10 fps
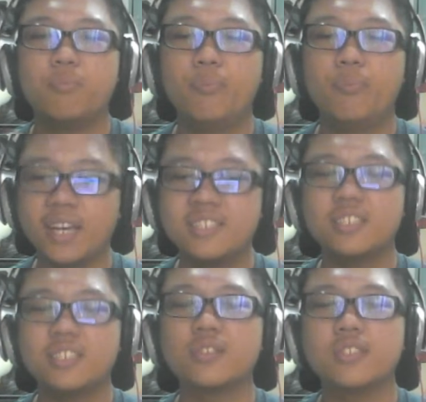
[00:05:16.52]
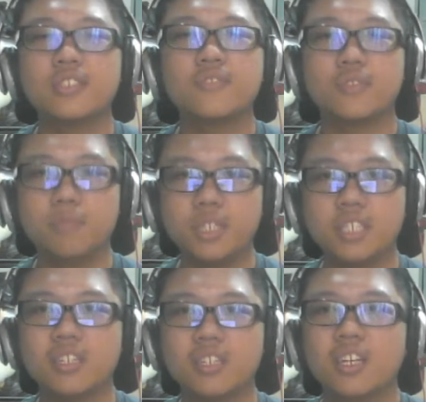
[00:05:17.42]
best sequences for
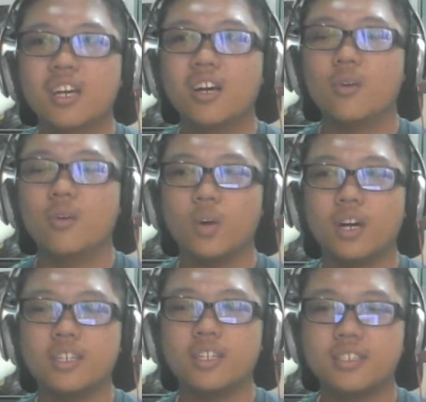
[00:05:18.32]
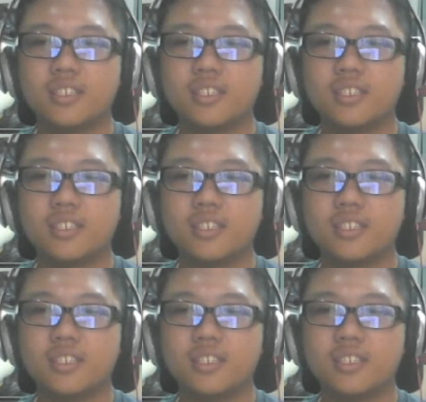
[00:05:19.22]
me was